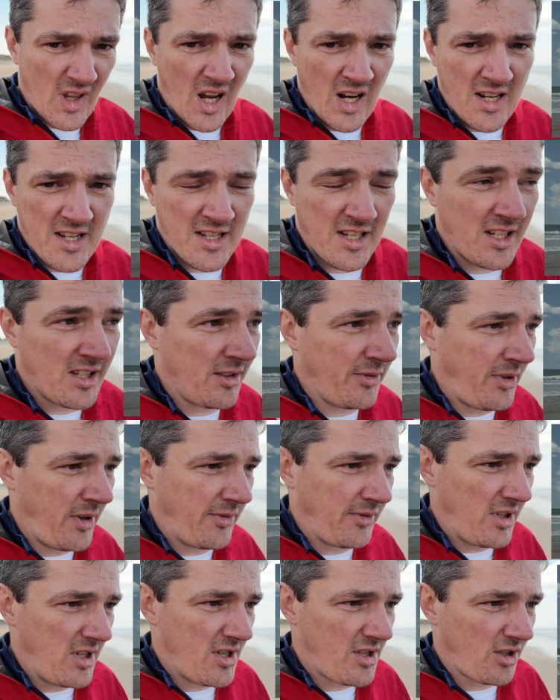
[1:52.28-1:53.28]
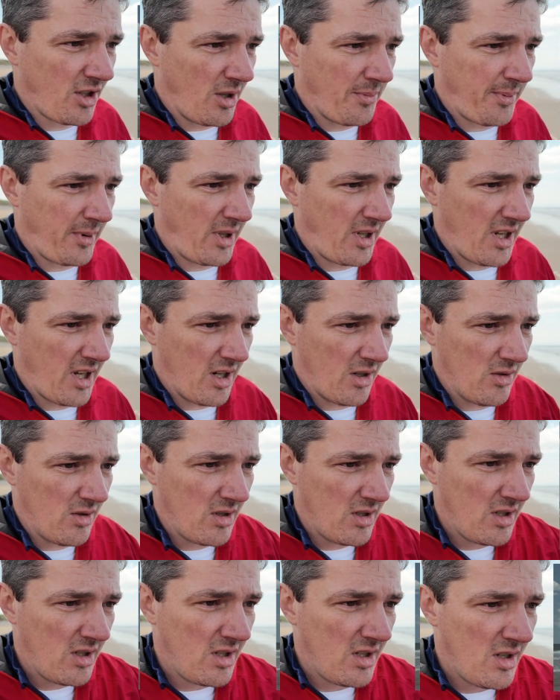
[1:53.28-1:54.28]
and stick the 15 stop in now.
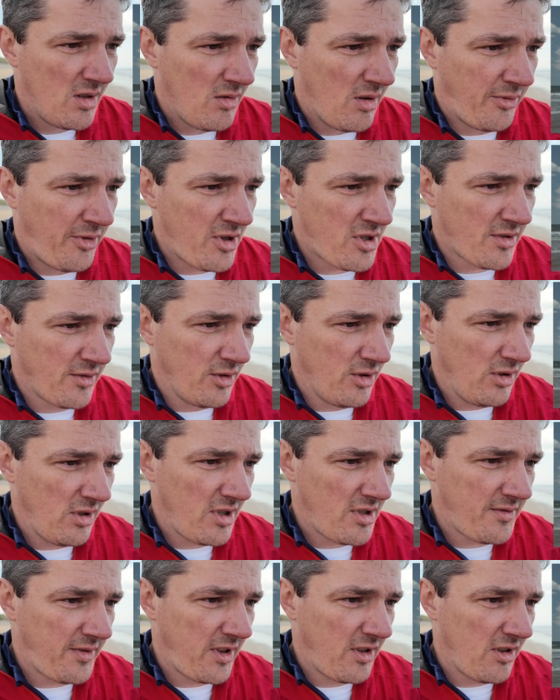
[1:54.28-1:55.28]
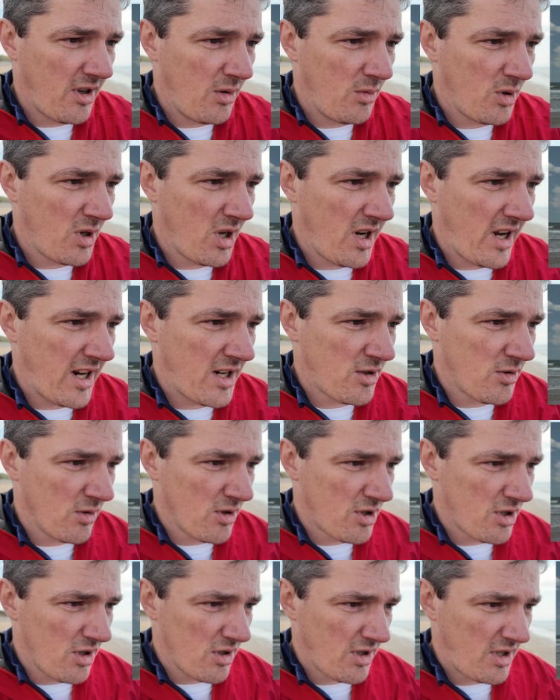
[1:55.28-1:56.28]
But first of all, let's figure out what our actual
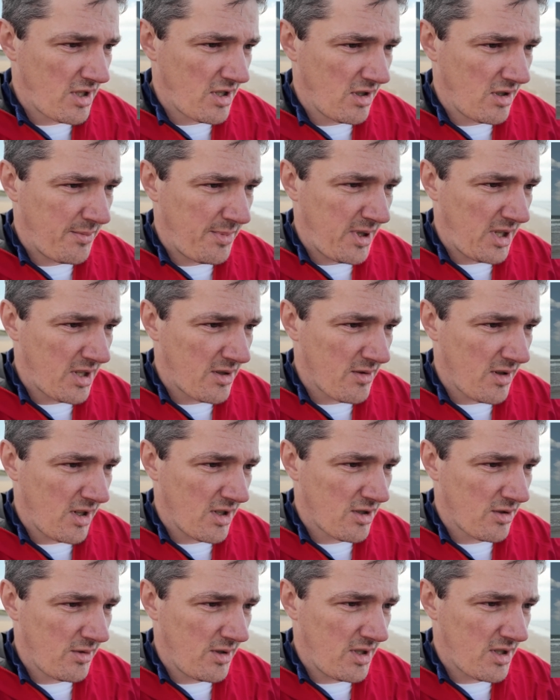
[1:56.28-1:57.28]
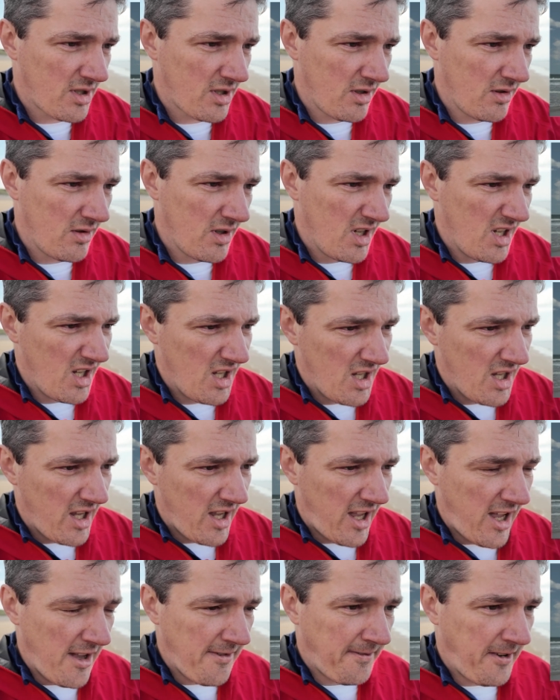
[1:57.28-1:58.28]
shot is going to be as well, shall we? So
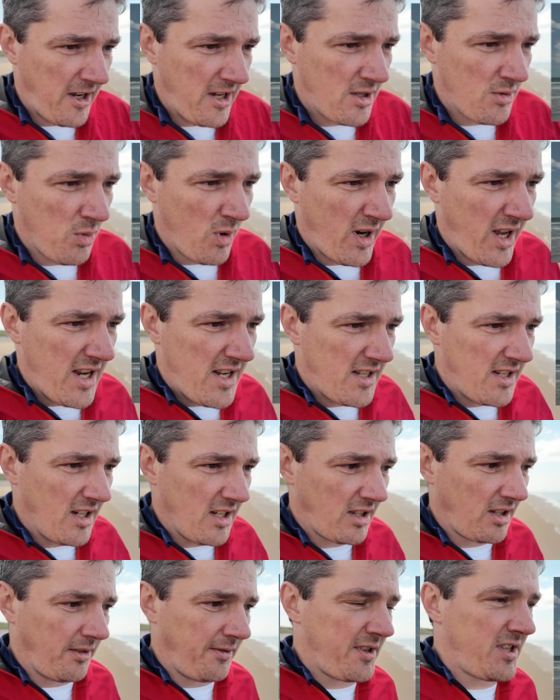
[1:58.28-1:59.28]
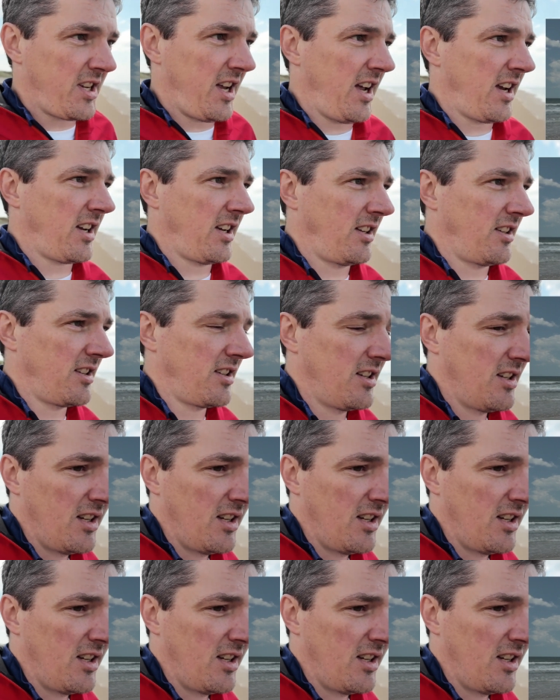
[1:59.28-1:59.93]
f8 1/80th of a second,